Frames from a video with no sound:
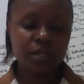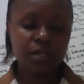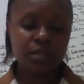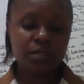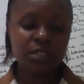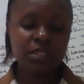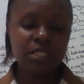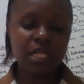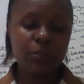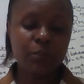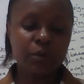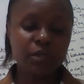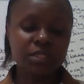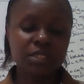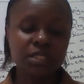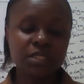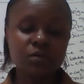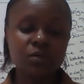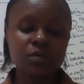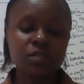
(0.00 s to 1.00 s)
Staff
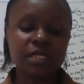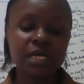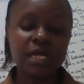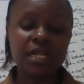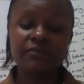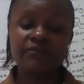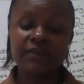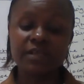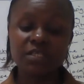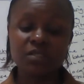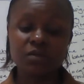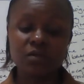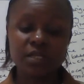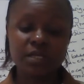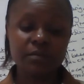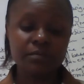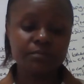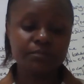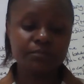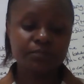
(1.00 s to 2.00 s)
positions are
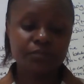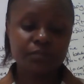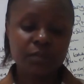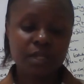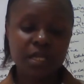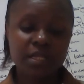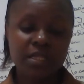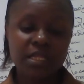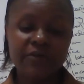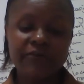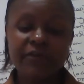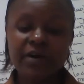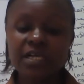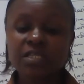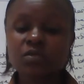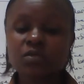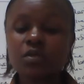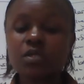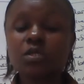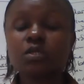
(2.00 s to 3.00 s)
advisory. Their
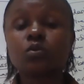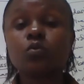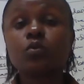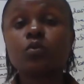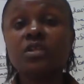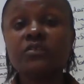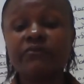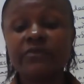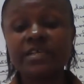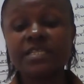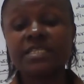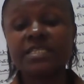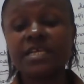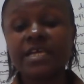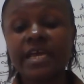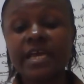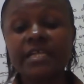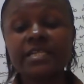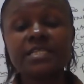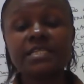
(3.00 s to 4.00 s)
function is to
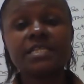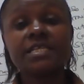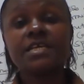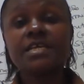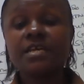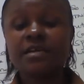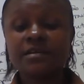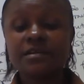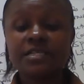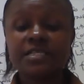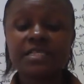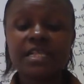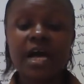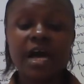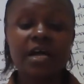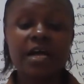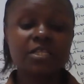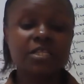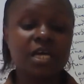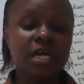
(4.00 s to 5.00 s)
investigate,
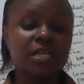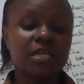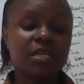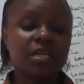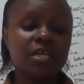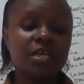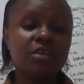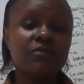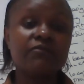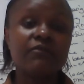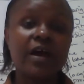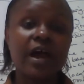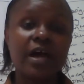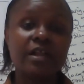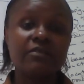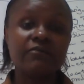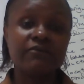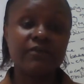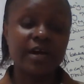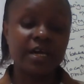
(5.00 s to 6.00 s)
research, and give
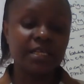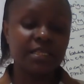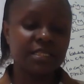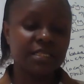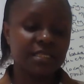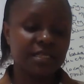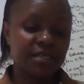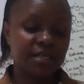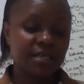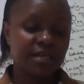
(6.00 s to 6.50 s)
advice